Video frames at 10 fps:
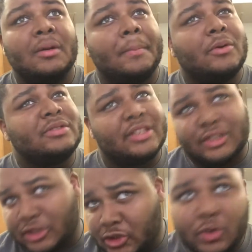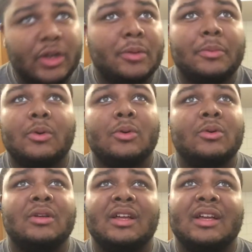most
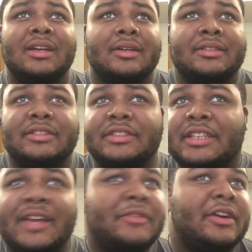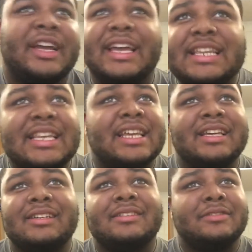enjoyable,
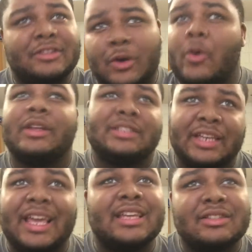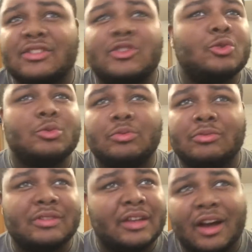never-ending, going to end
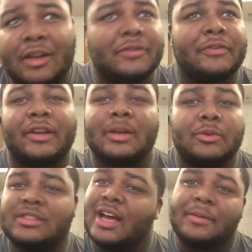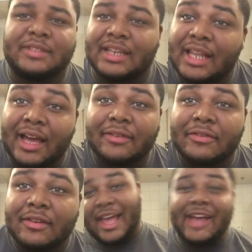soon, unforgettable times of your life.
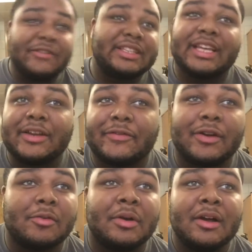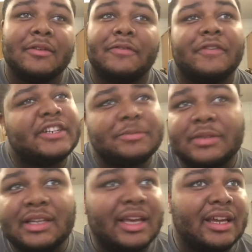Everything from
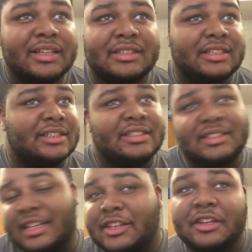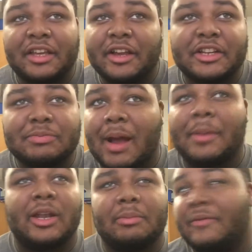freshman year to your senior year is
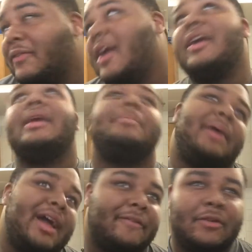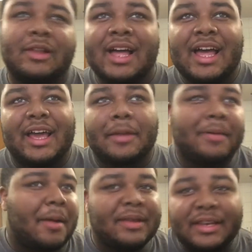probably going to be very impactful, and you're
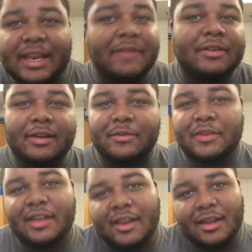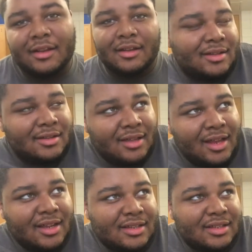probably never going to forget it.
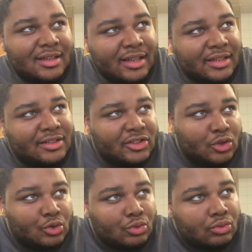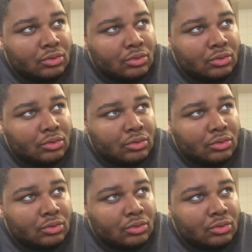That is, unless you